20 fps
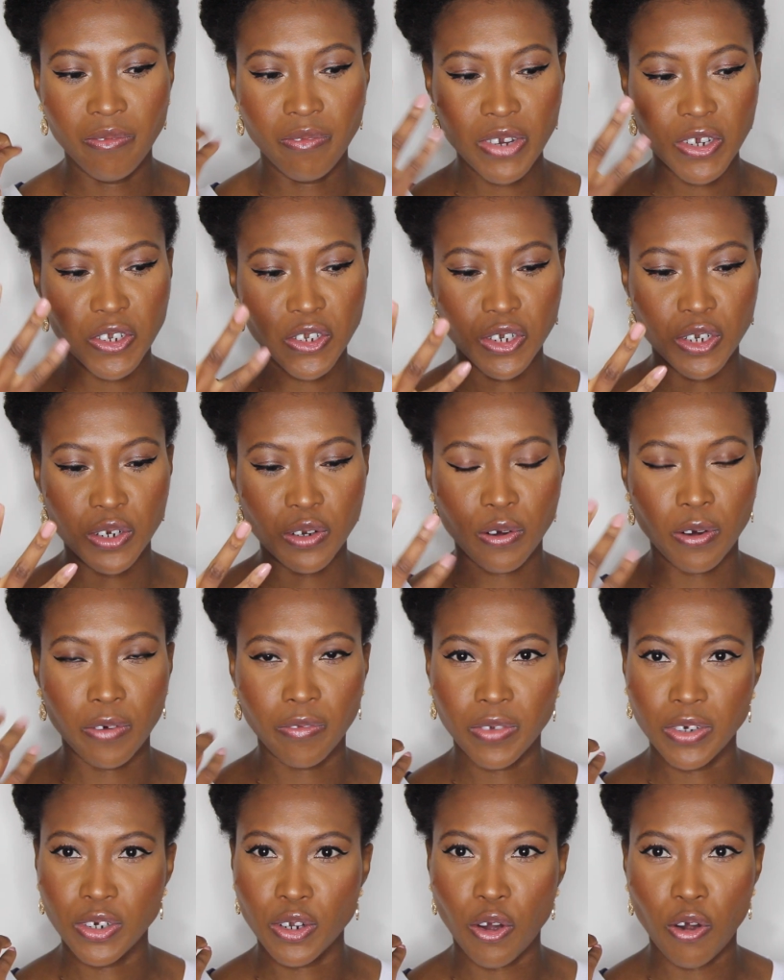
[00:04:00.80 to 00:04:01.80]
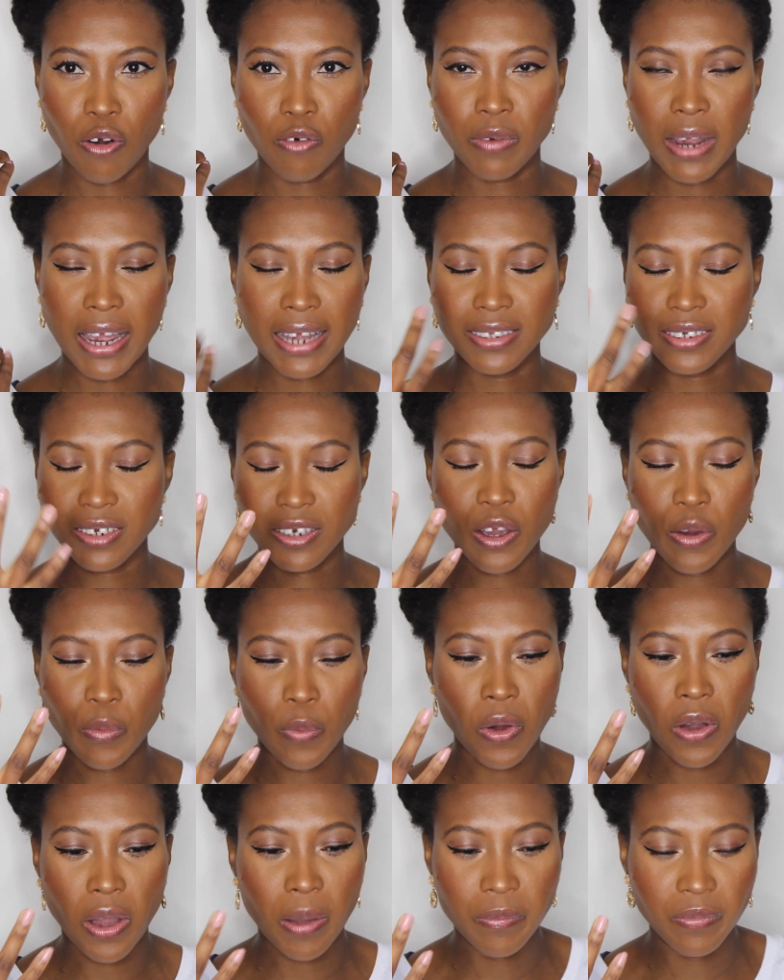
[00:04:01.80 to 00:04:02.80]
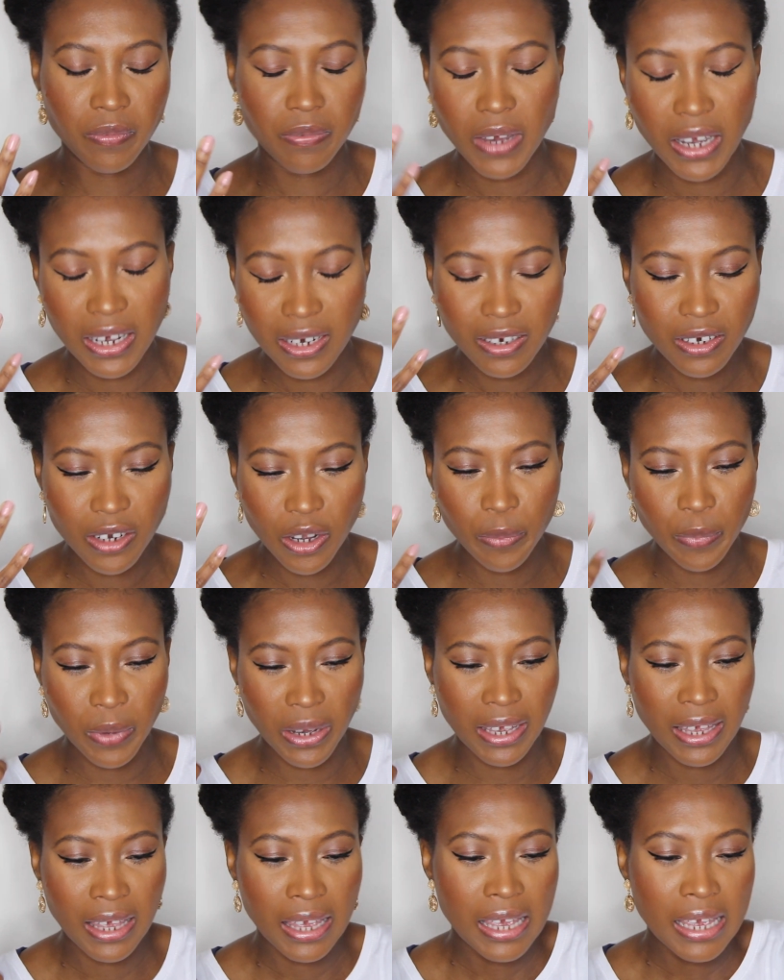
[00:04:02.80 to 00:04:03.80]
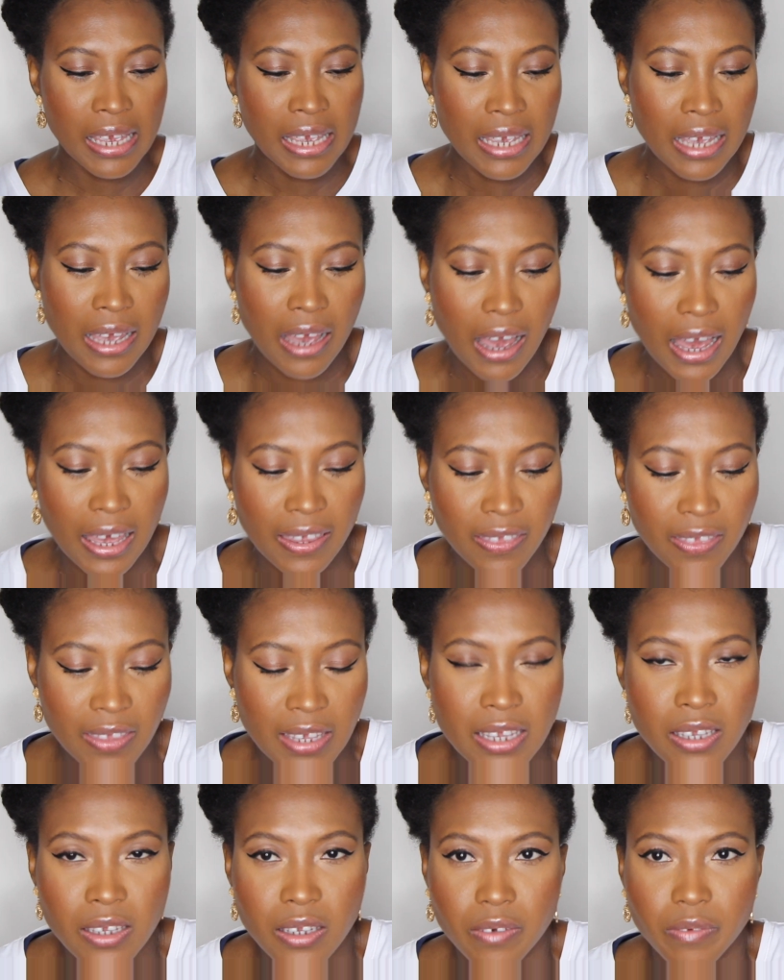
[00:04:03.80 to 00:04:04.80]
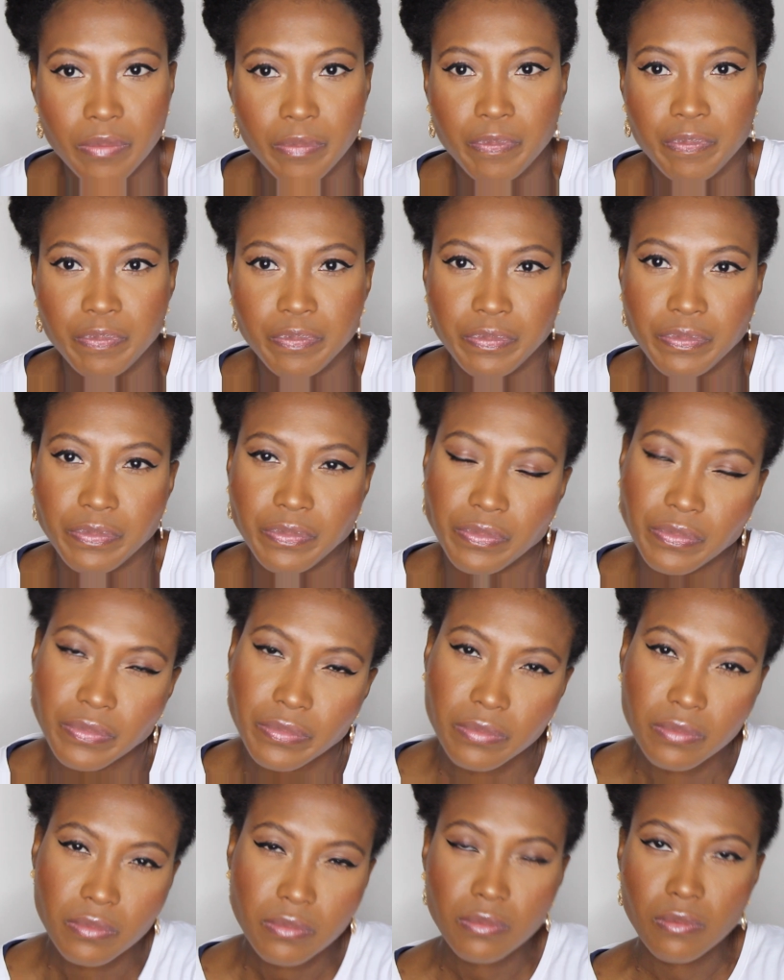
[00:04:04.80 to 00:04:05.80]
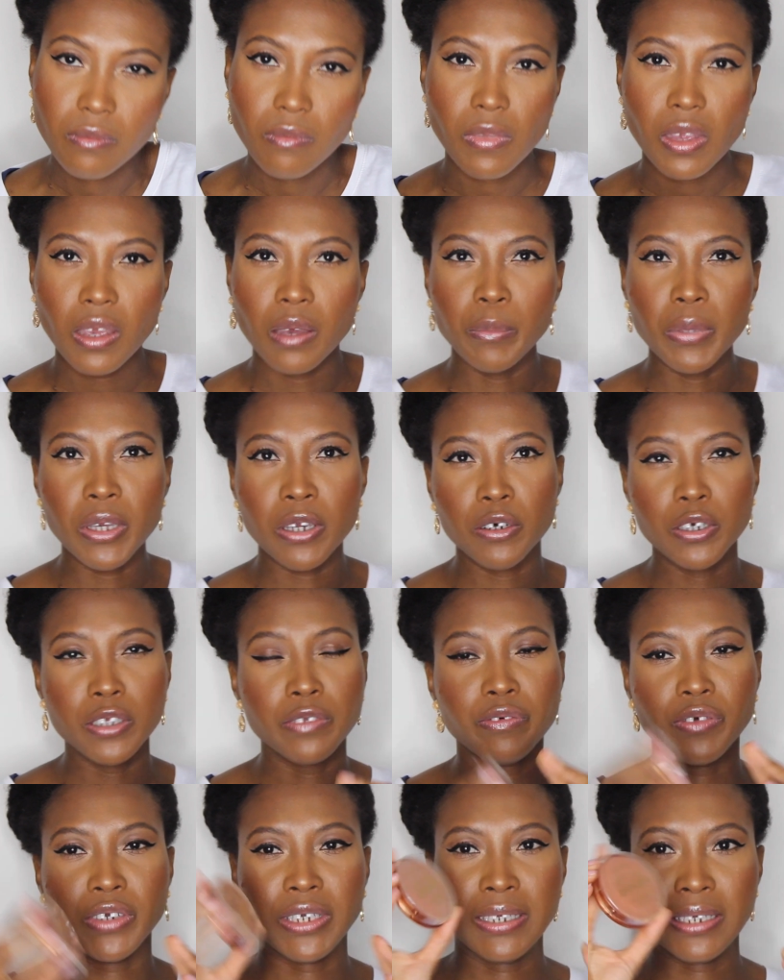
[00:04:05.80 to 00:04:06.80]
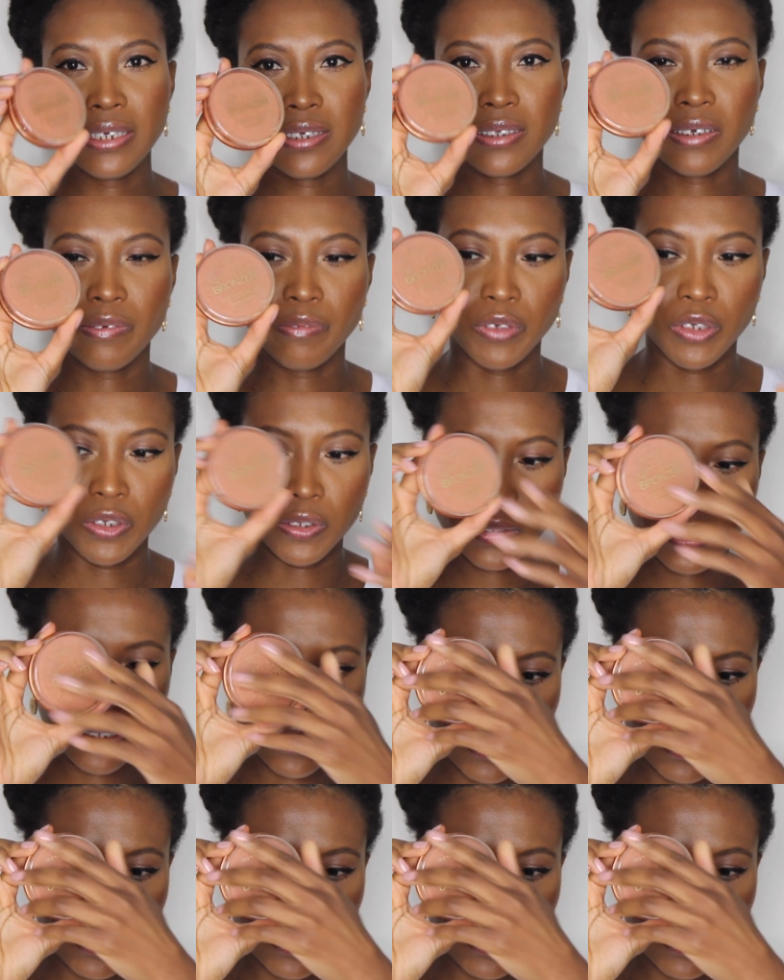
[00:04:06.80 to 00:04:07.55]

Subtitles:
vision of an orange. I don't know, but I think because for years I've used